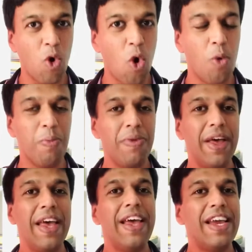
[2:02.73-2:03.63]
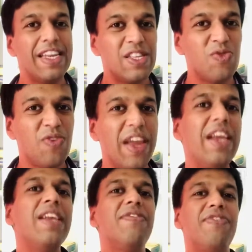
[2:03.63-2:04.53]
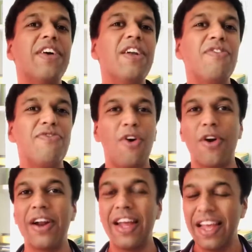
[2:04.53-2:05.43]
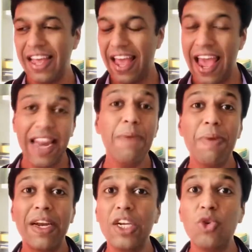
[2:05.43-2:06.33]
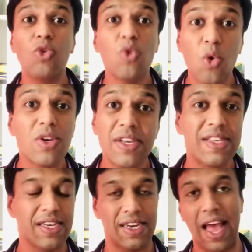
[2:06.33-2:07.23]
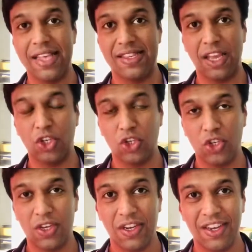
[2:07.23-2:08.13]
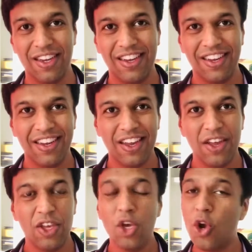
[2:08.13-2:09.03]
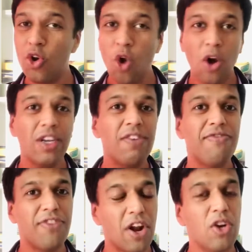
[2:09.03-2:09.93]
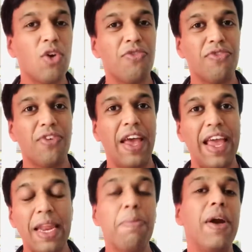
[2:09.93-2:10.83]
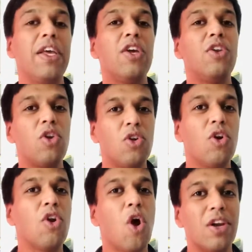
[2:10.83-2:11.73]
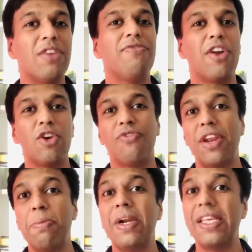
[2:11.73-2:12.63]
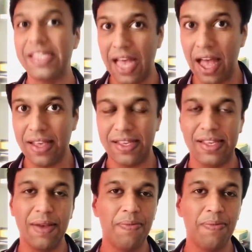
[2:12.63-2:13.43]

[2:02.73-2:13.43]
home, it is very difficult for anybody to notice it as such. You're not in front of anybody, you're not in front of anybody's eyes.